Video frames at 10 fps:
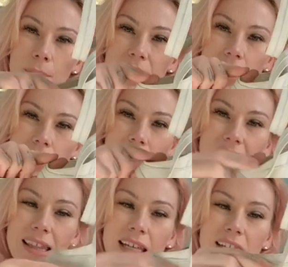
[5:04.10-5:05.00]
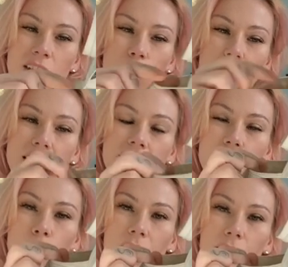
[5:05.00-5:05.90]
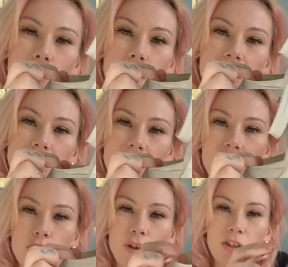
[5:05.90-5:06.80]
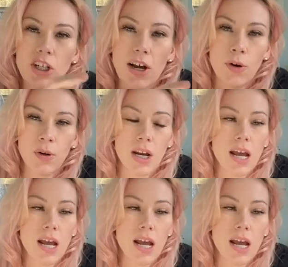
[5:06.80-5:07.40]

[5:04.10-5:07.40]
that are like this, you want to steer away from because they stretch out.